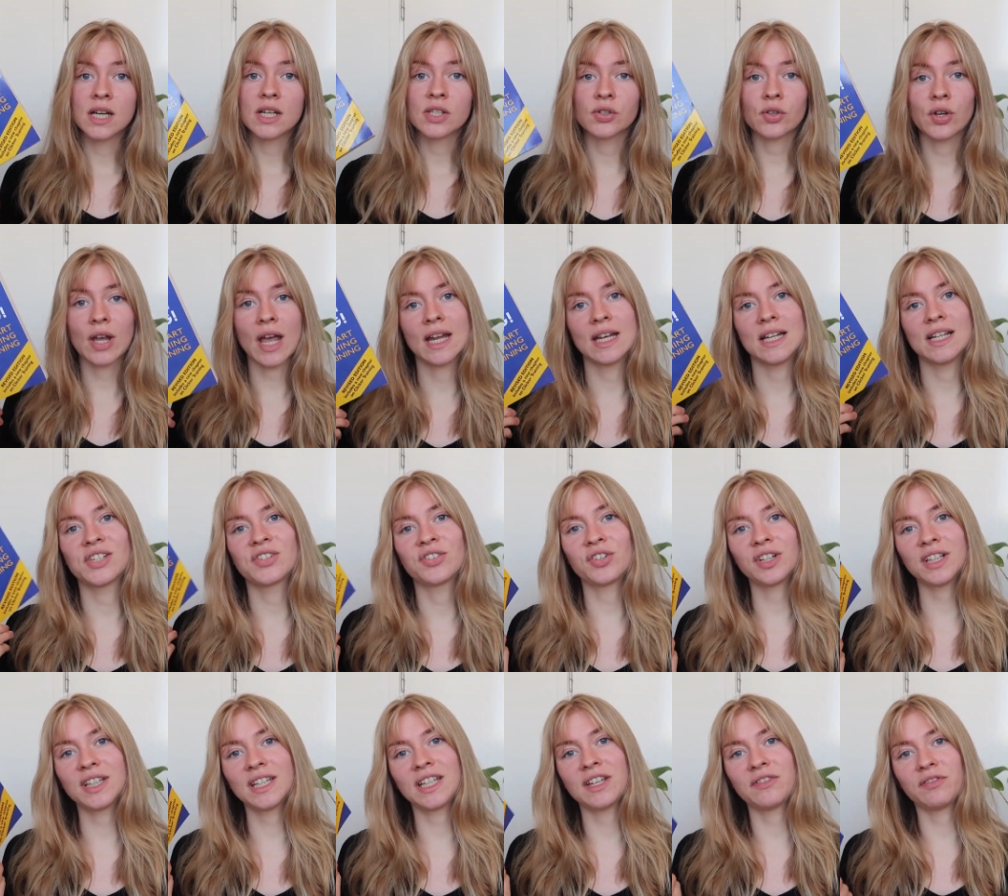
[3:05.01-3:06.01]
So again, it's
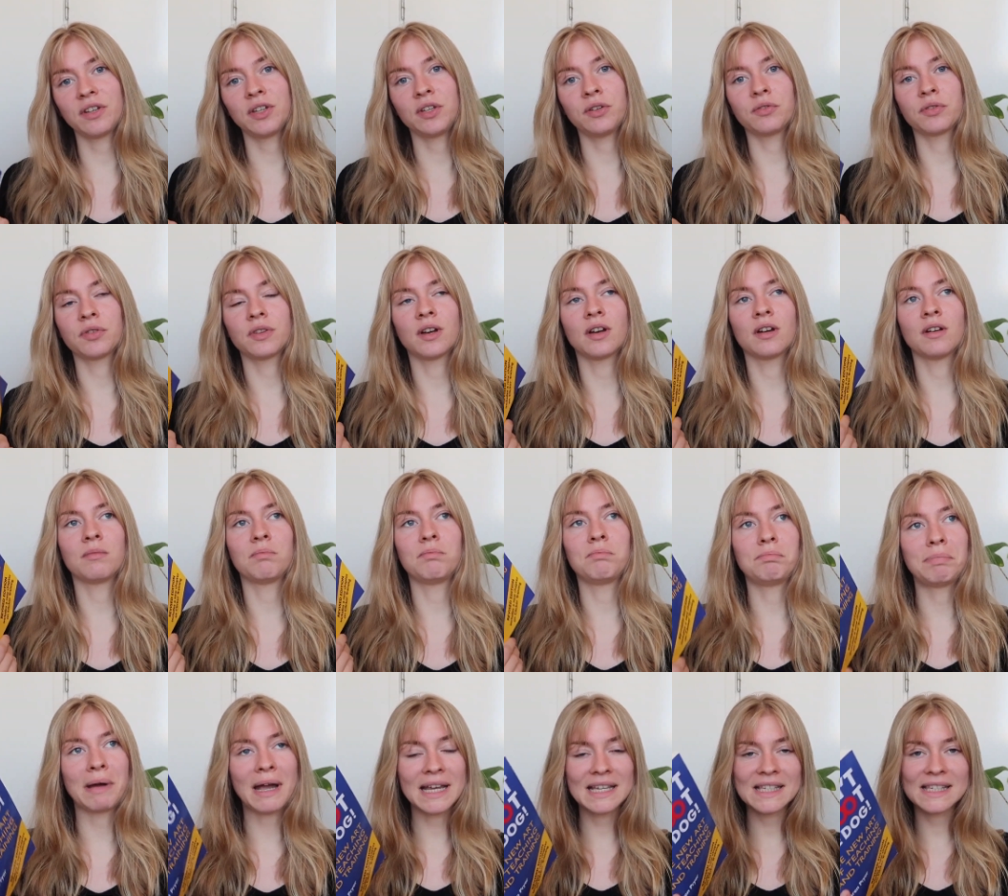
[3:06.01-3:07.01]
really giving you the
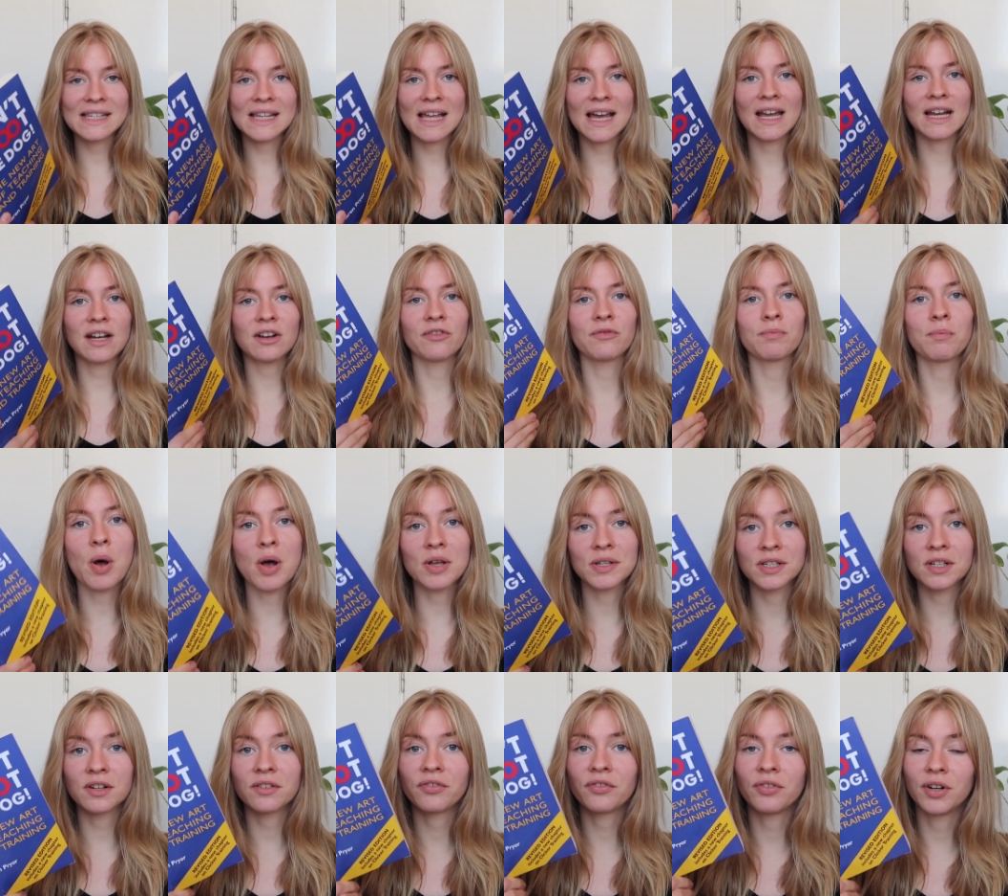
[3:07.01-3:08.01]
baseline of
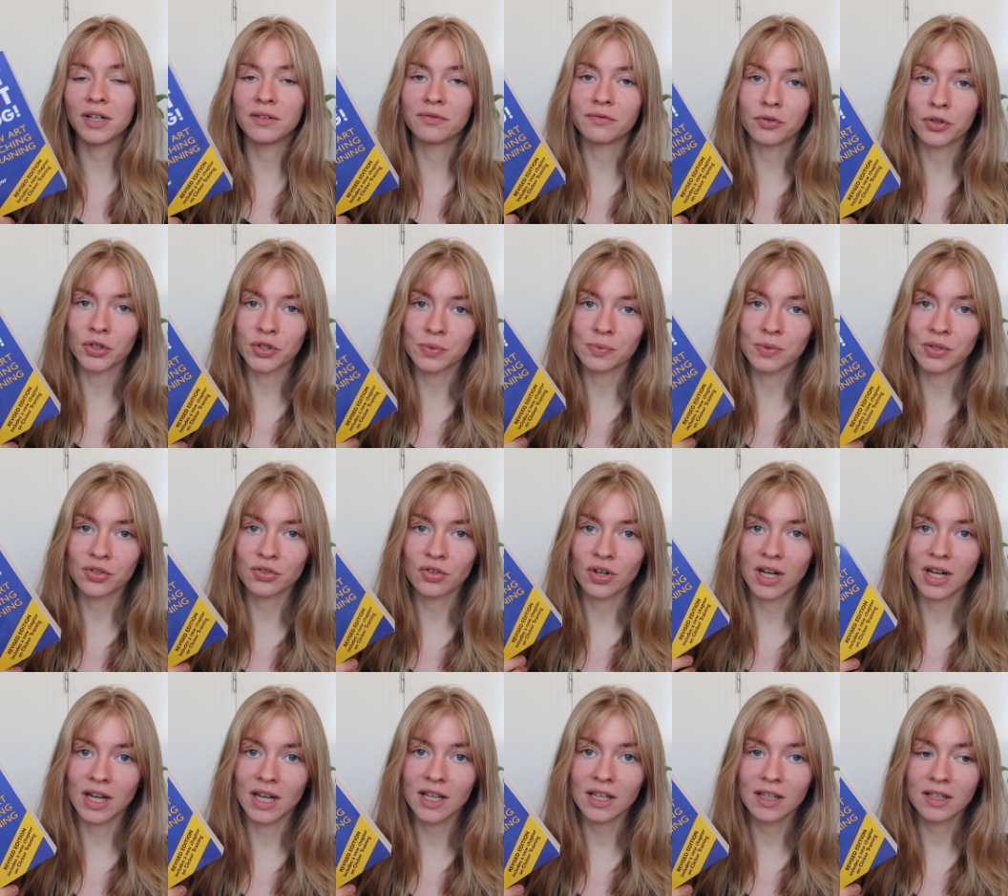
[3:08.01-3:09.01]
positive reinforcement
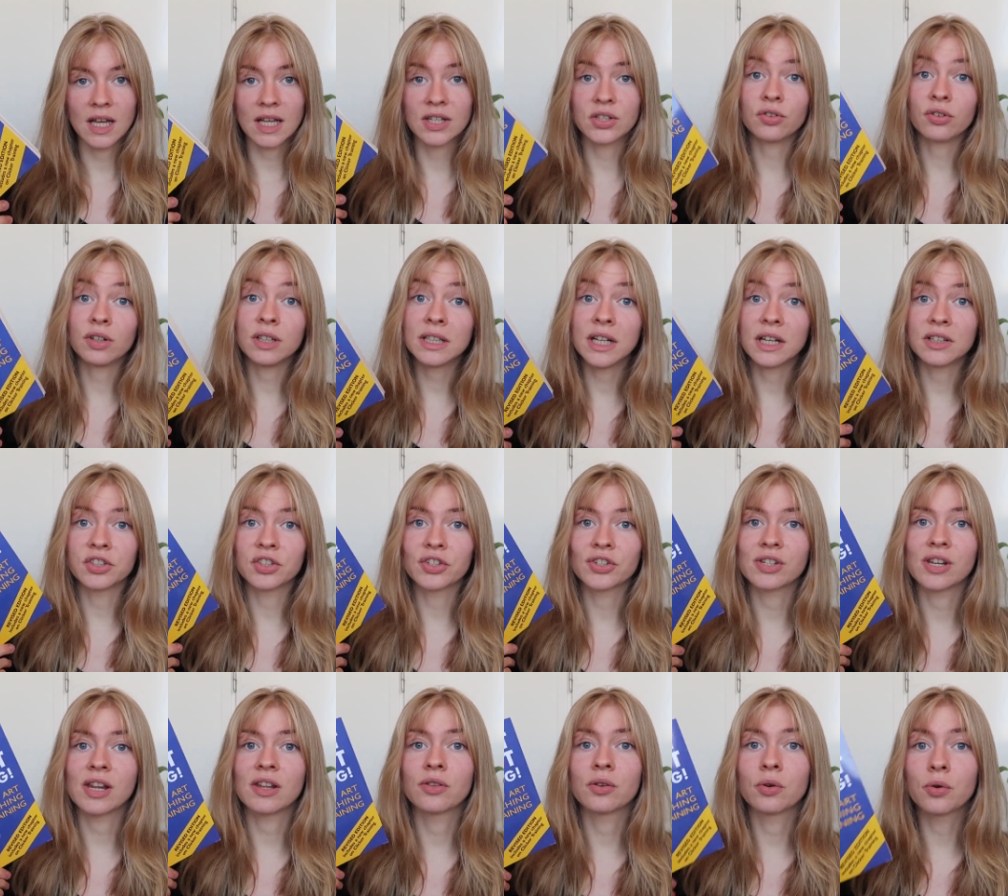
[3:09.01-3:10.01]
training and to really
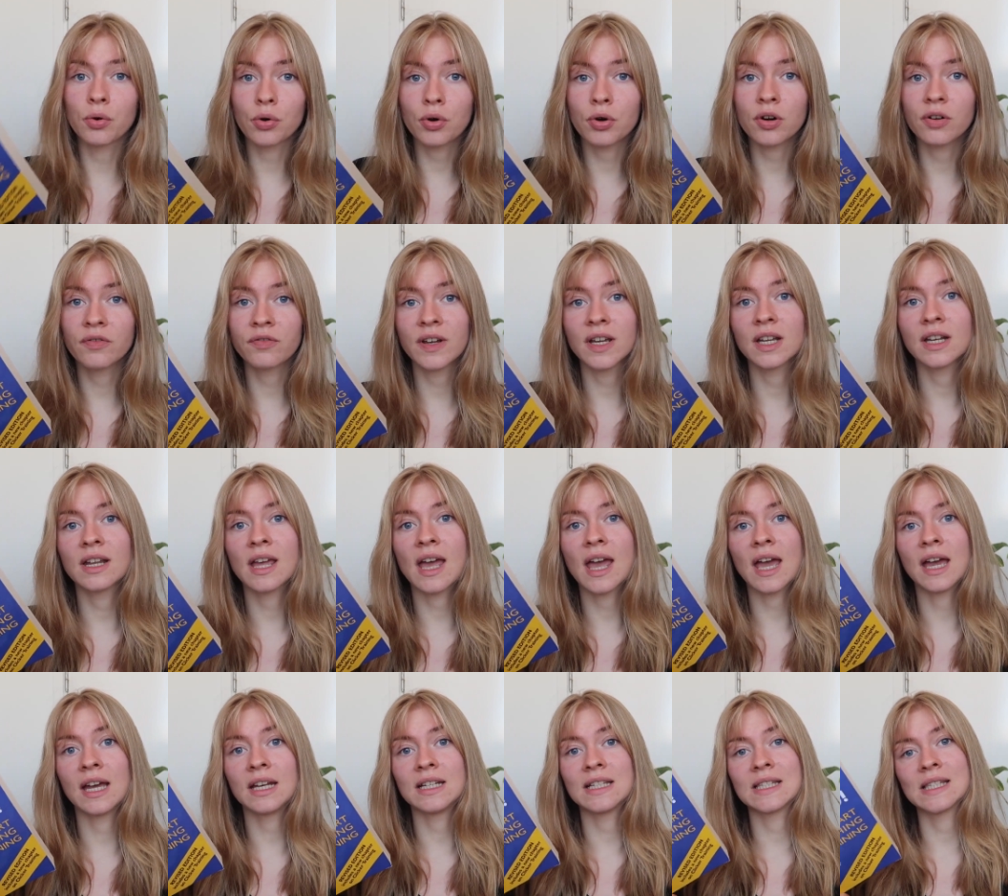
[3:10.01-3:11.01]
understand the core of it
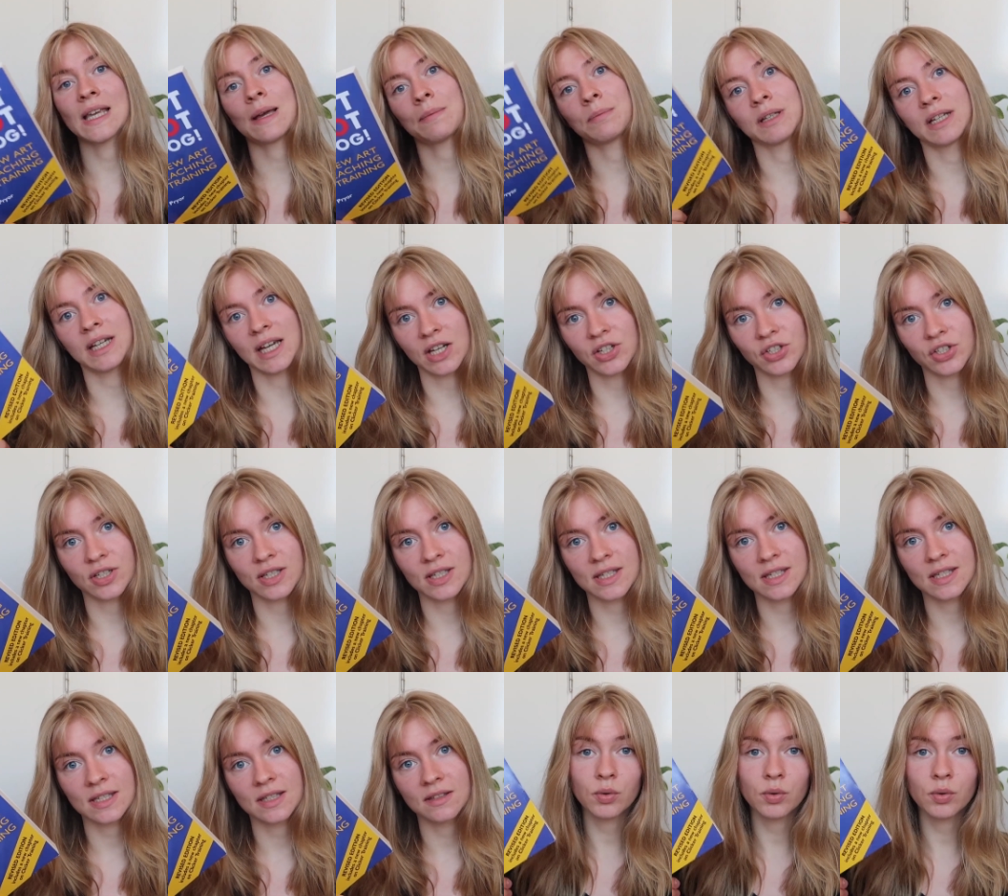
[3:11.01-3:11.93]
and its applications,